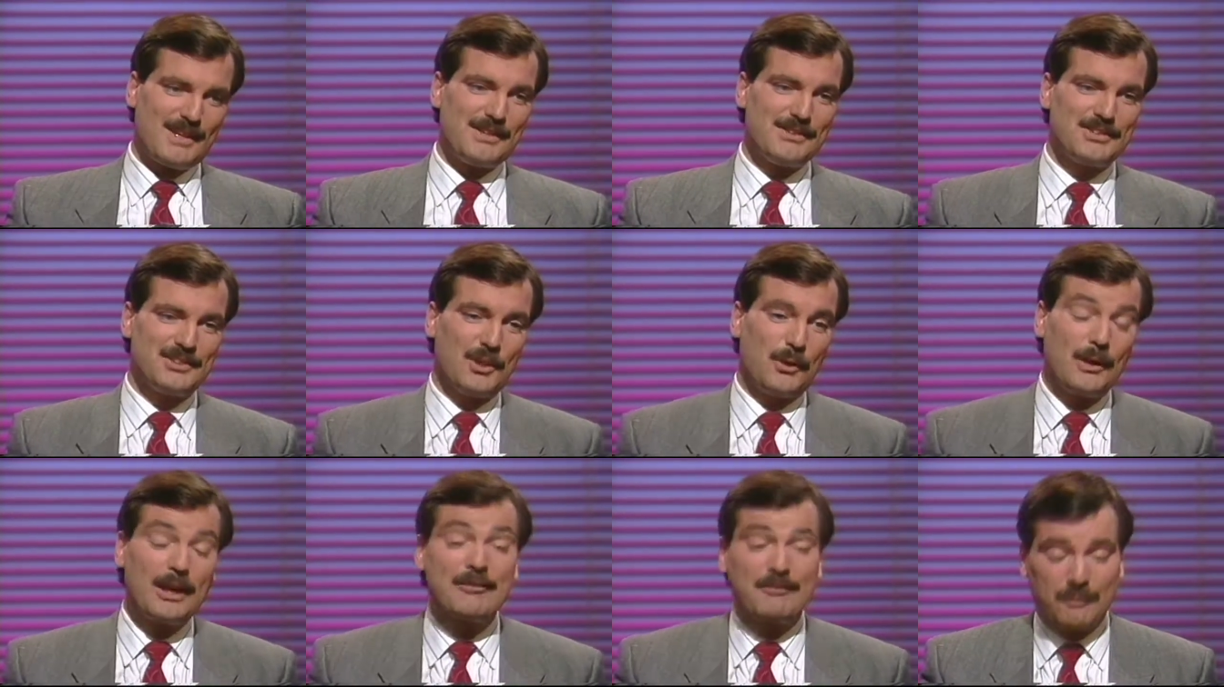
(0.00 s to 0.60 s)

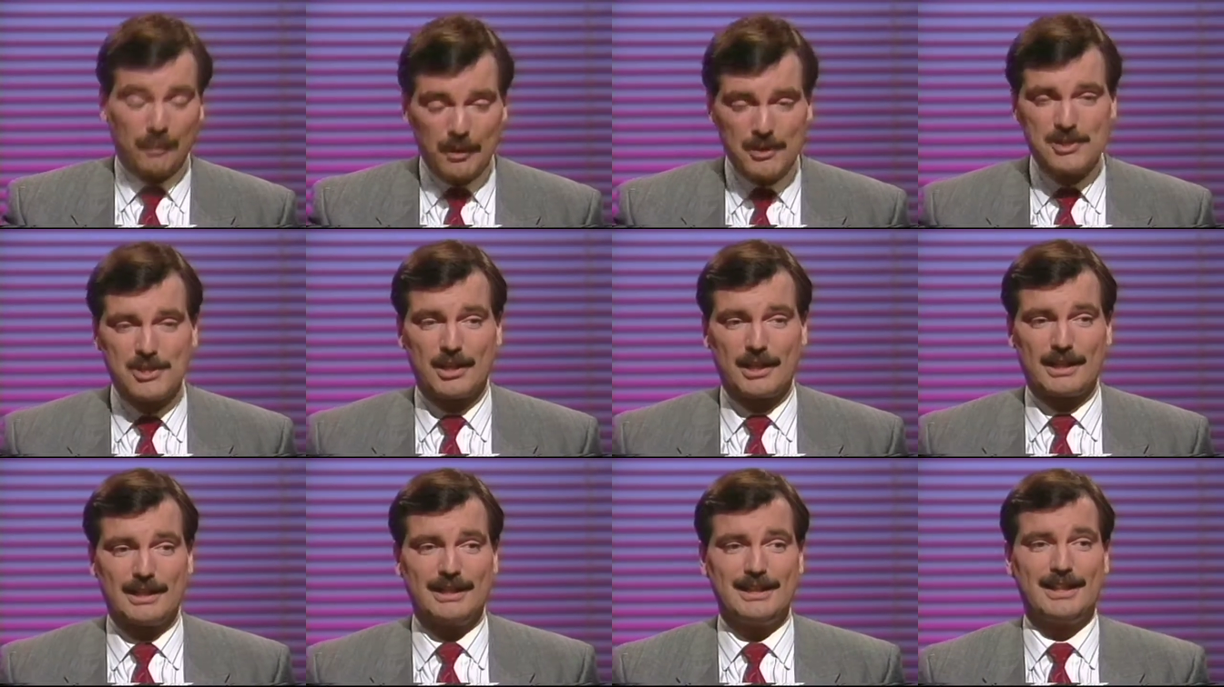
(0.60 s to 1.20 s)
So it,
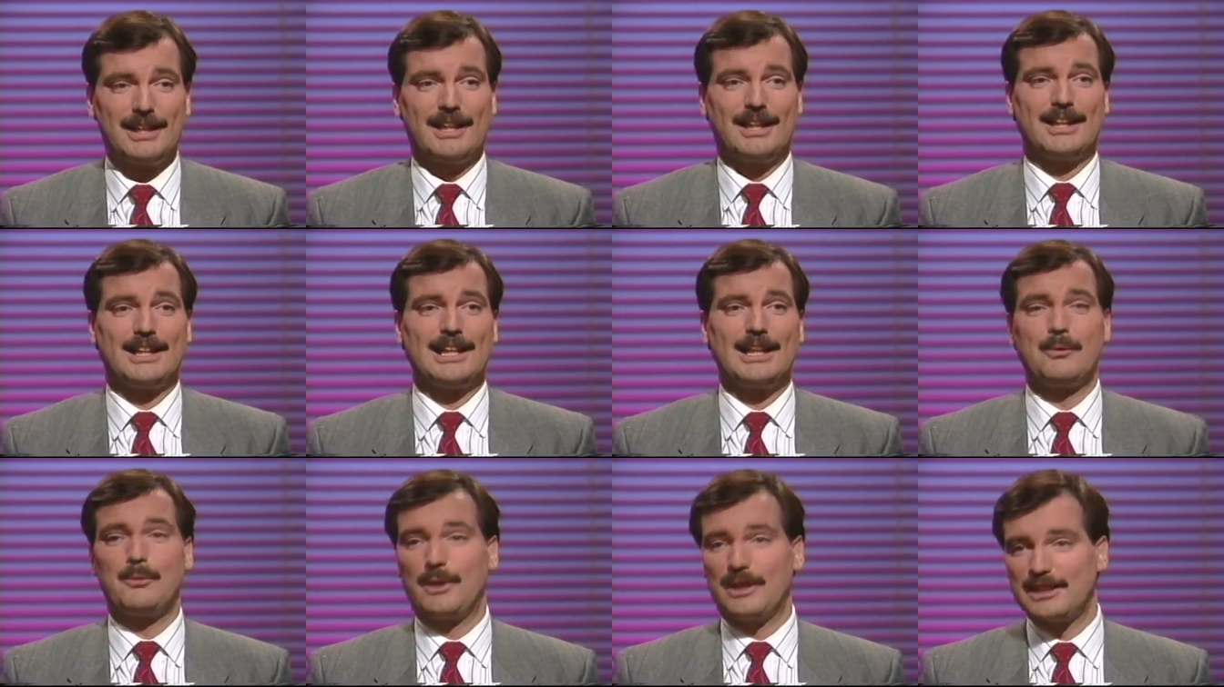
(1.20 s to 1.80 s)
fortunately, uh,
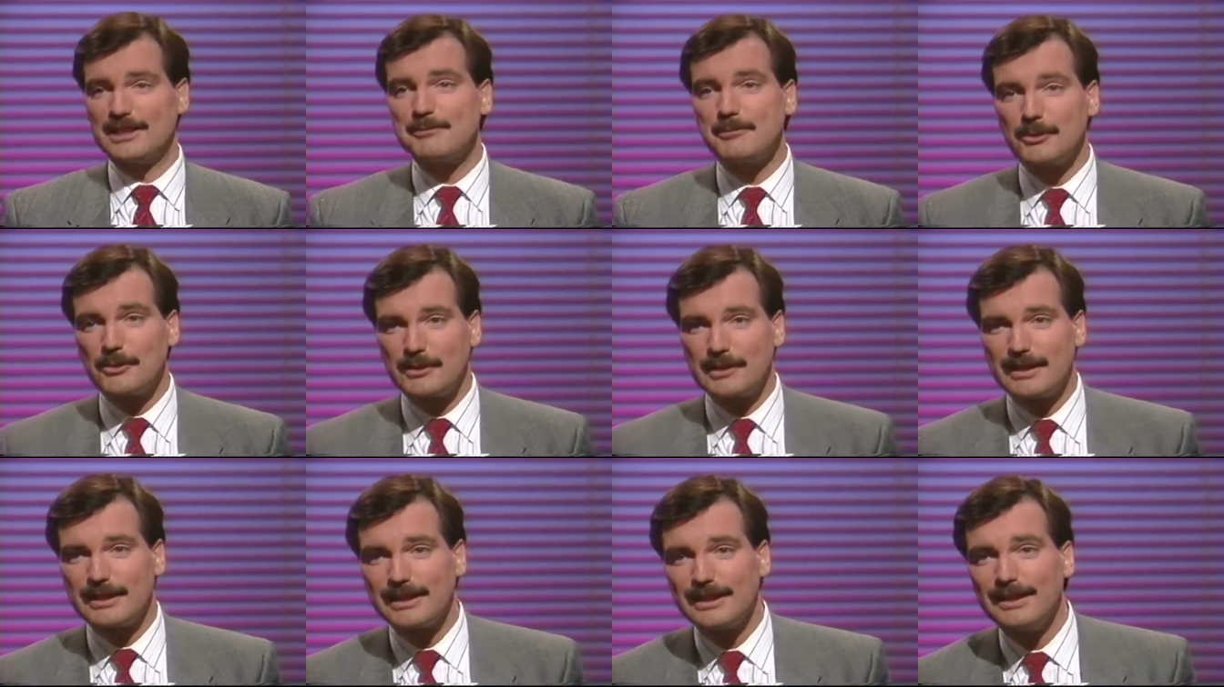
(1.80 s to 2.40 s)
it went
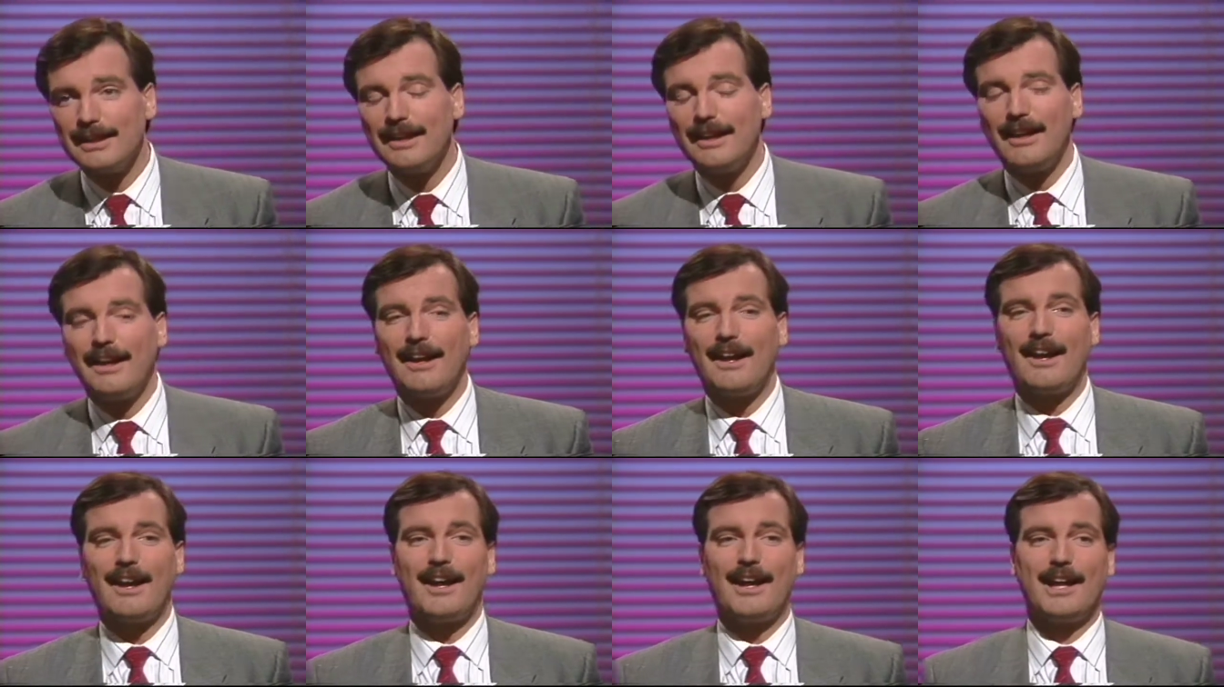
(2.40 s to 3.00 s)
smoothly,
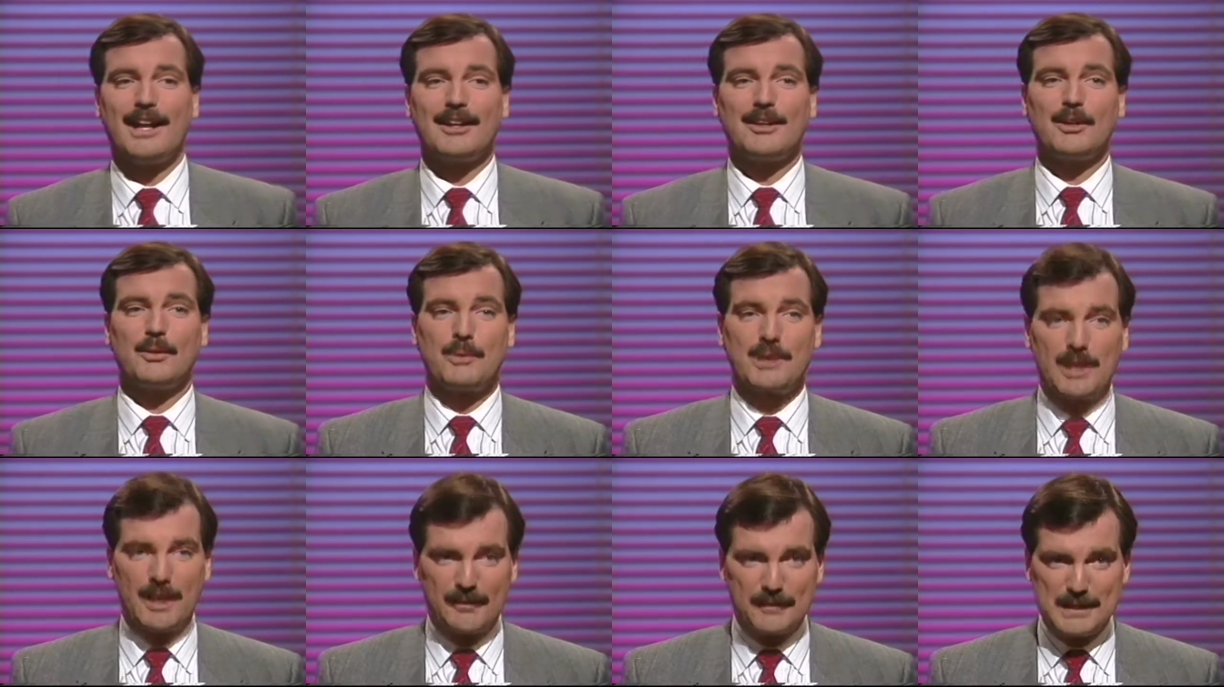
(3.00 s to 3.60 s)
and uh,
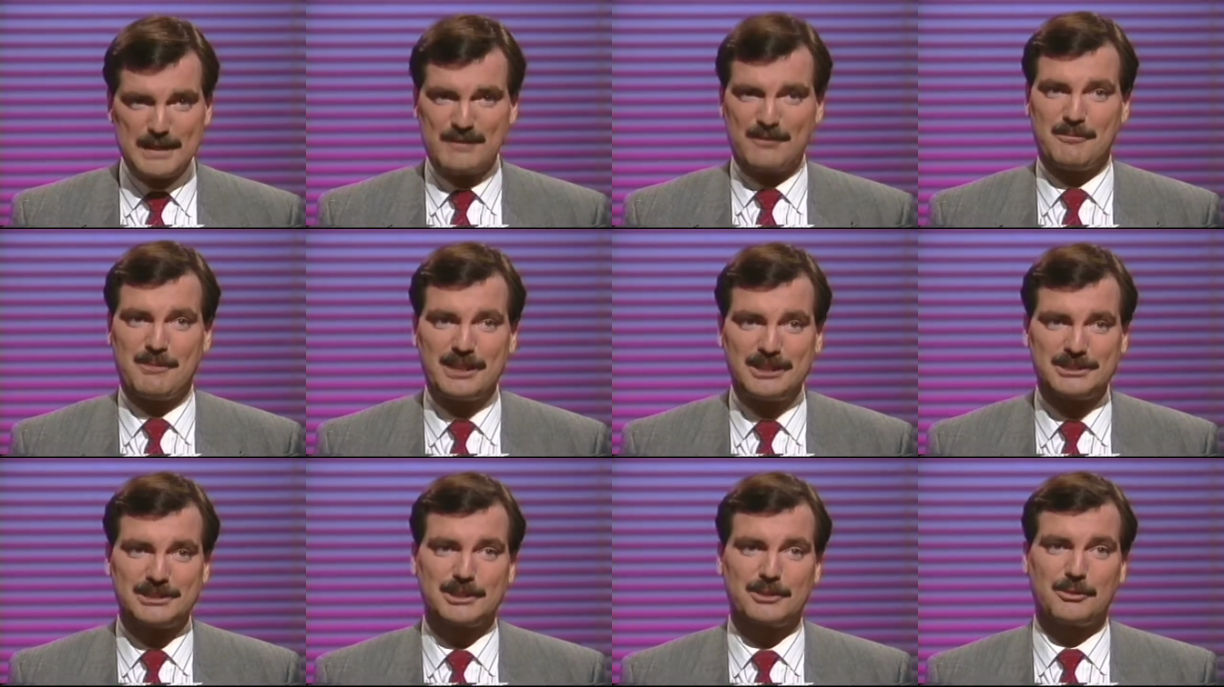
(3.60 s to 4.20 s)
we got the
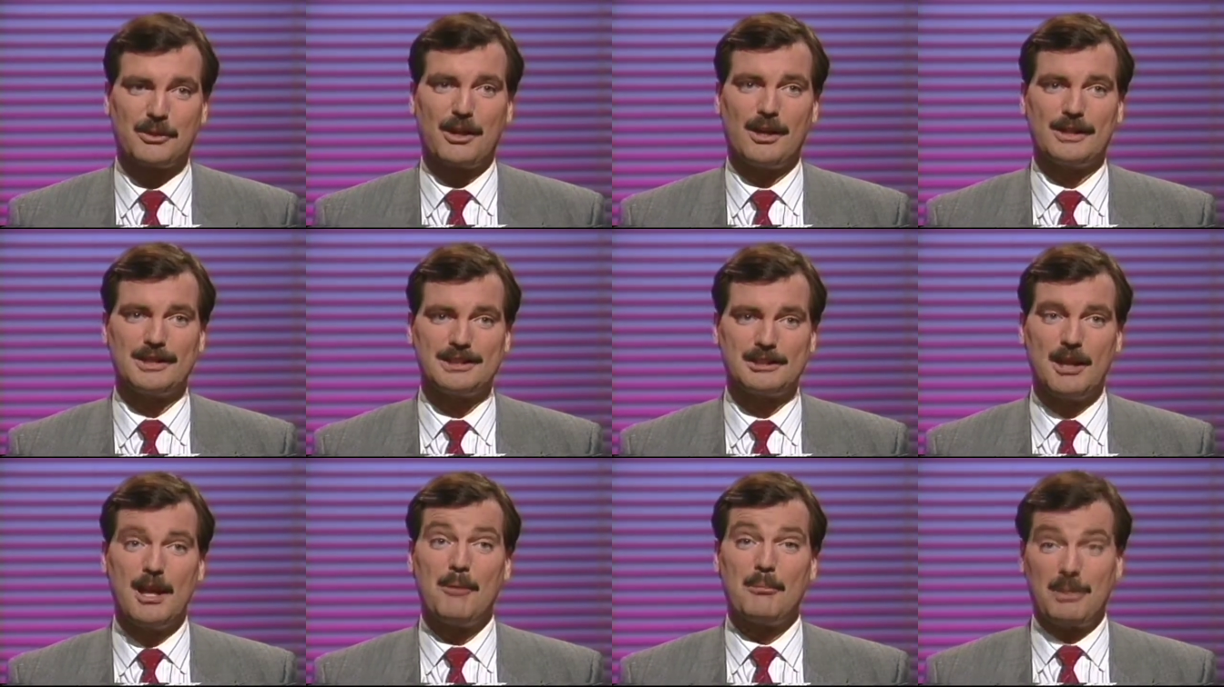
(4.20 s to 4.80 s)
information across.